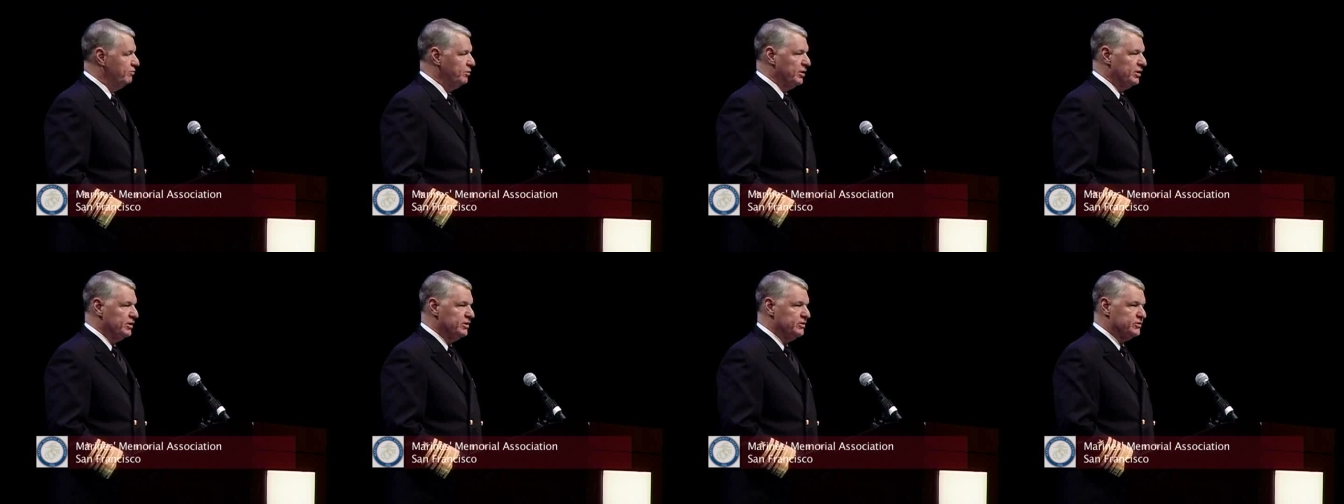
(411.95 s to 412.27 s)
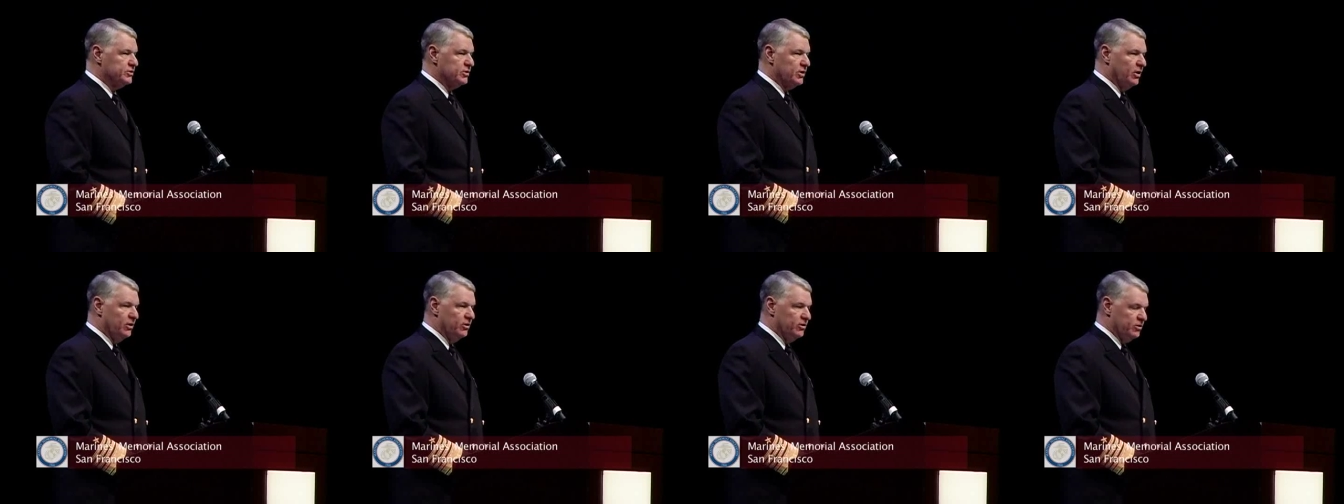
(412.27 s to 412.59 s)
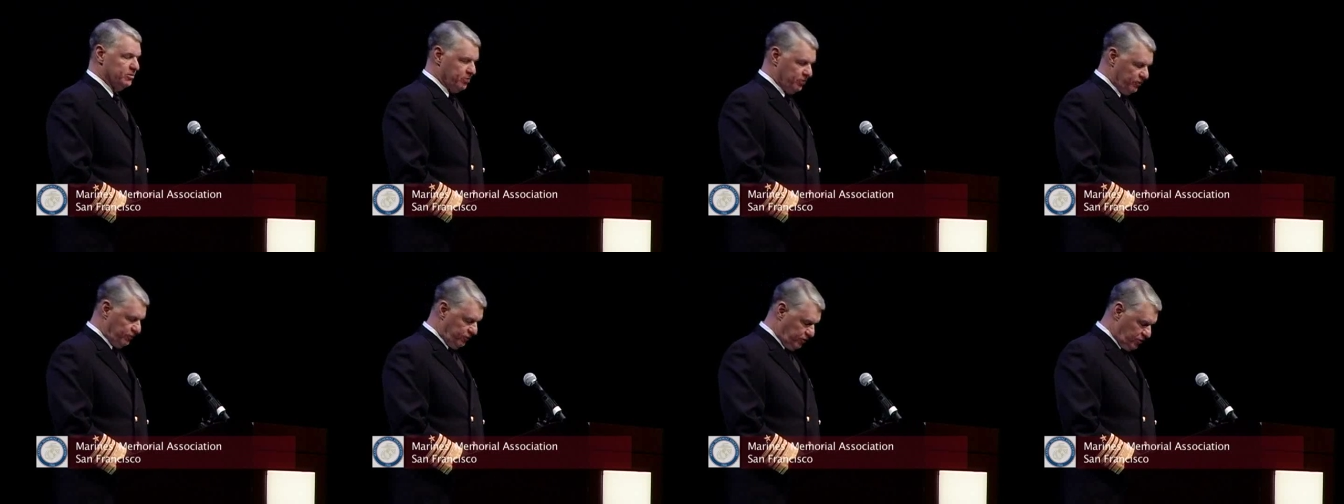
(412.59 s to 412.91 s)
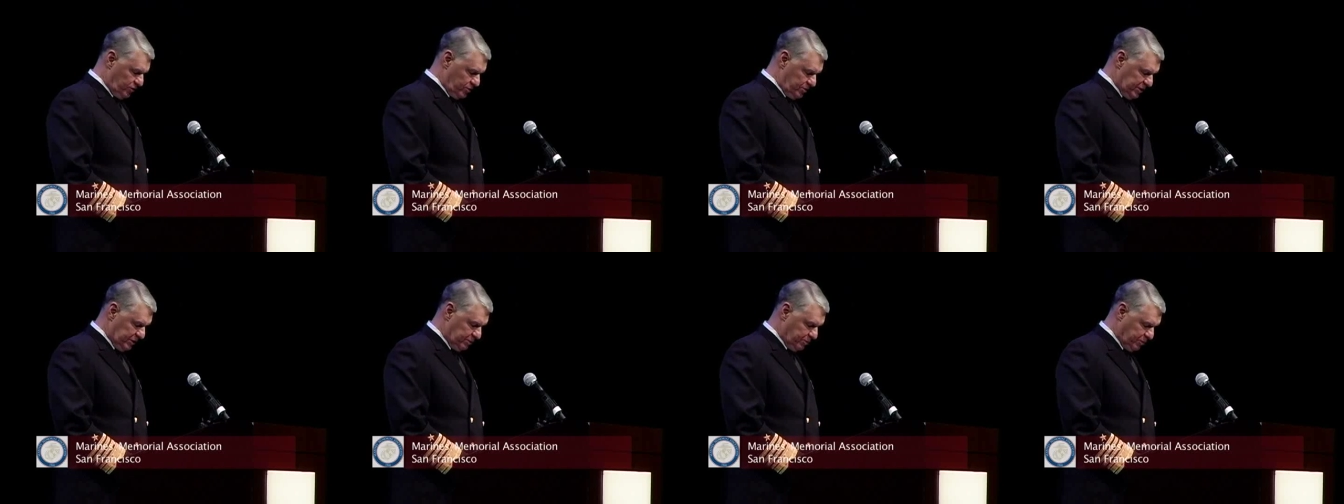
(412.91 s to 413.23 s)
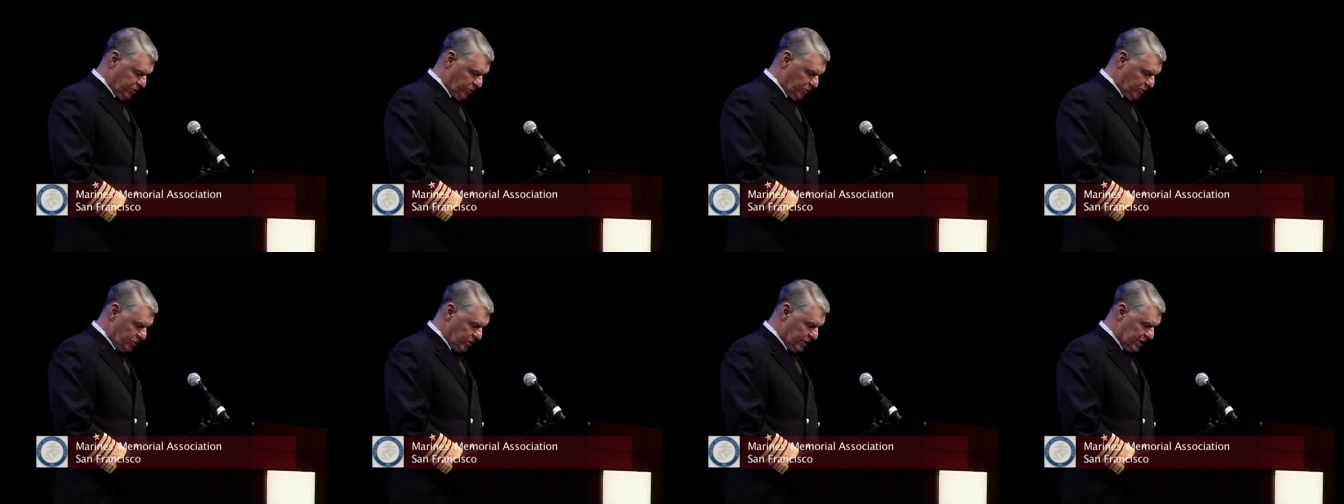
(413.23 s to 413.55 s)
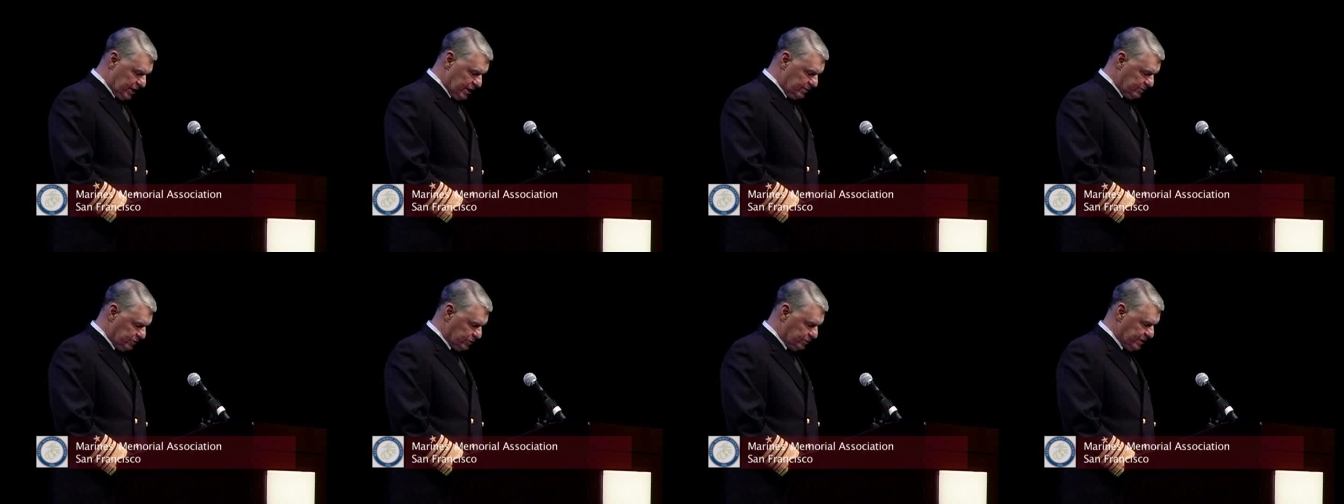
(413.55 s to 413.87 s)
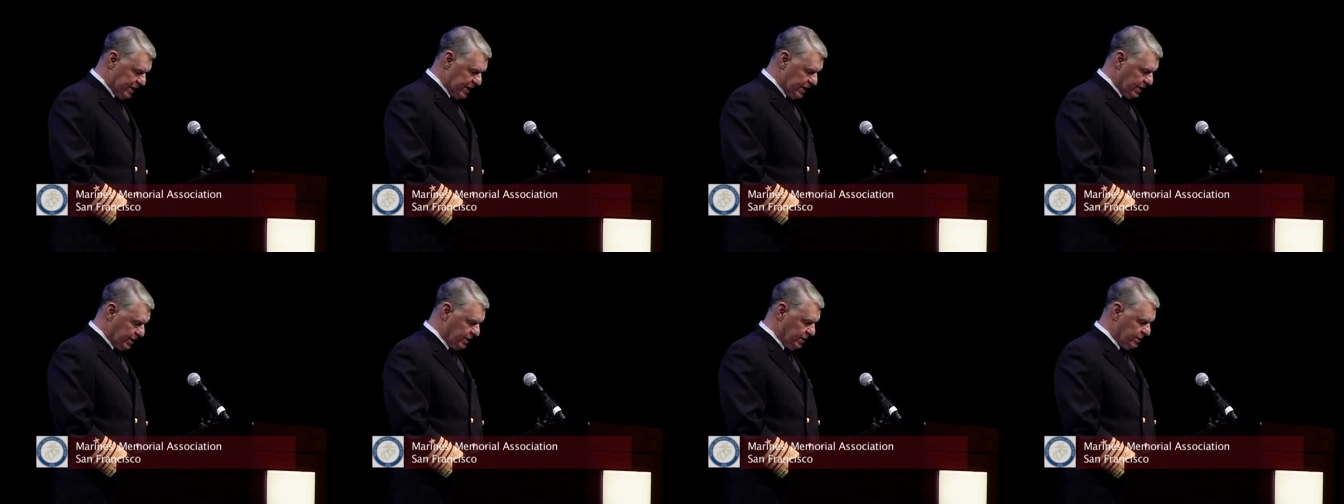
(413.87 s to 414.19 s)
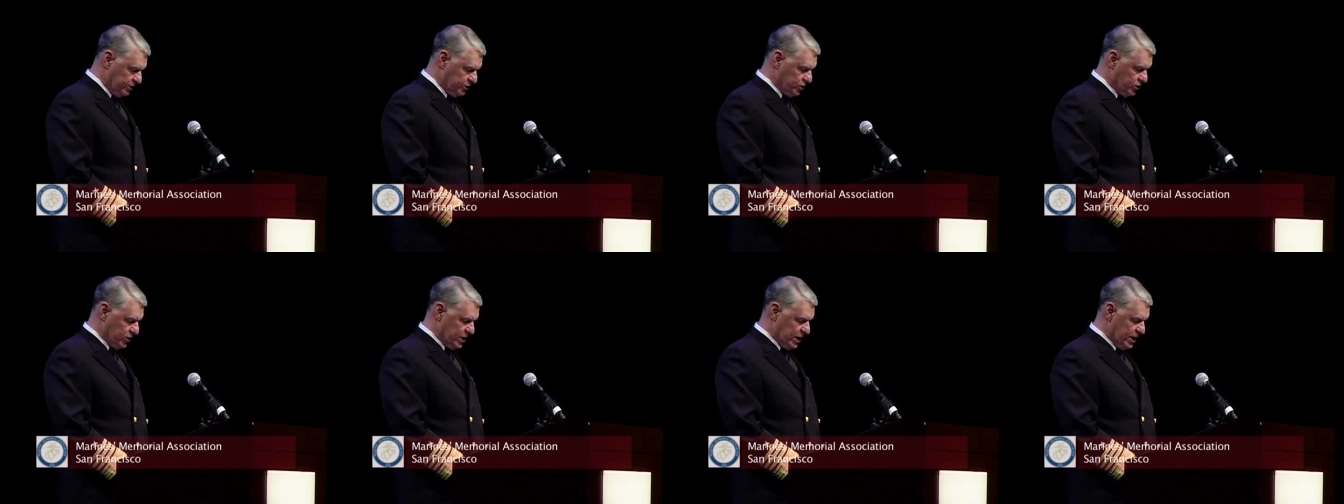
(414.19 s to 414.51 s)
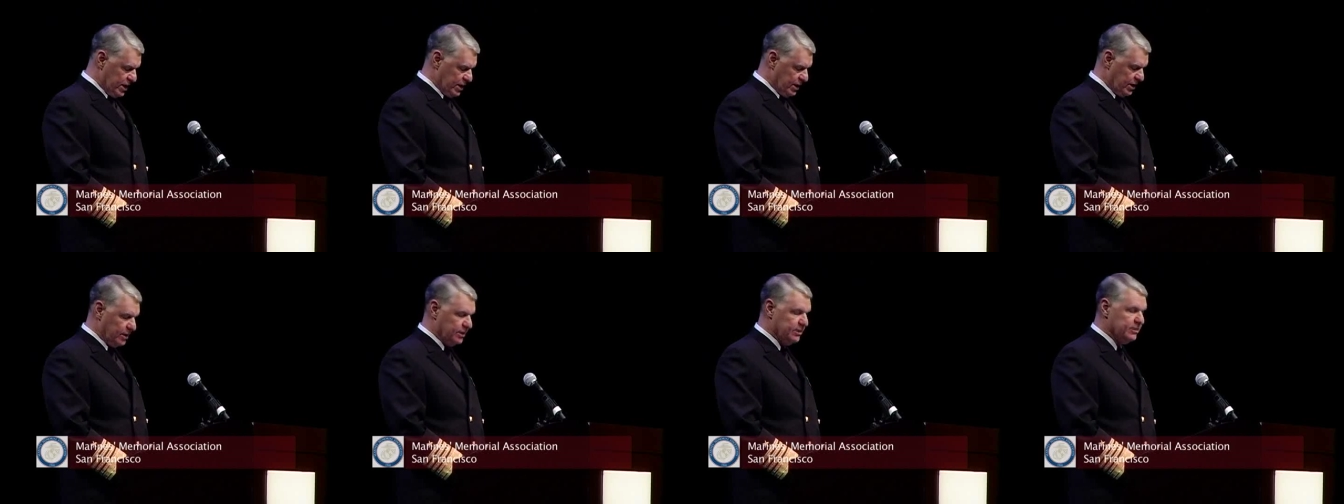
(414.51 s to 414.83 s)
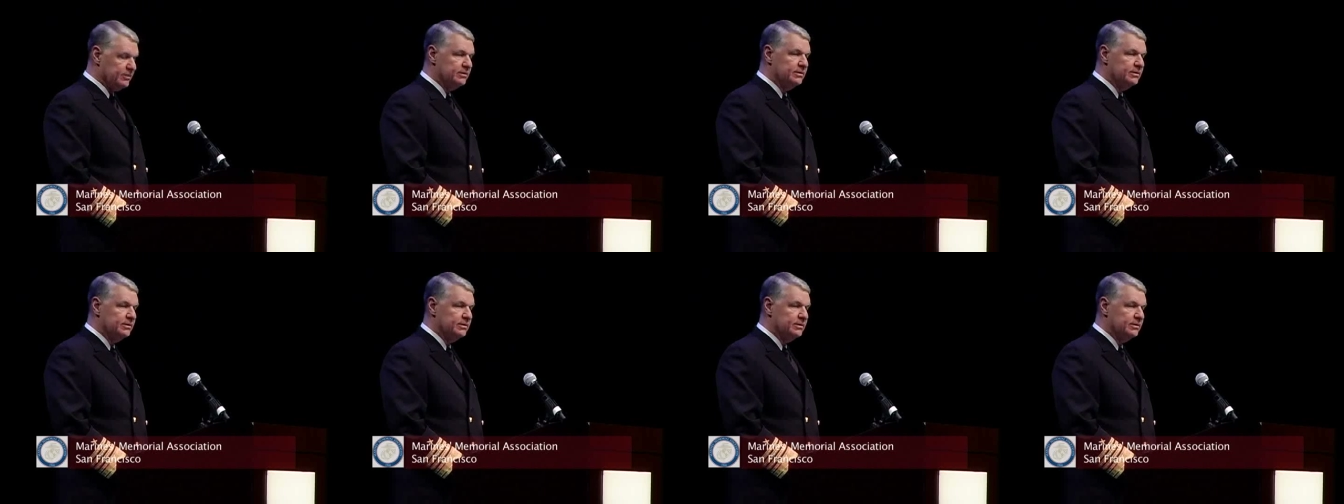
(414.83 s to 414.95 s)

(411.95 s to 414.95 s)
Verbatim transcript: placed underperforming programs back on track.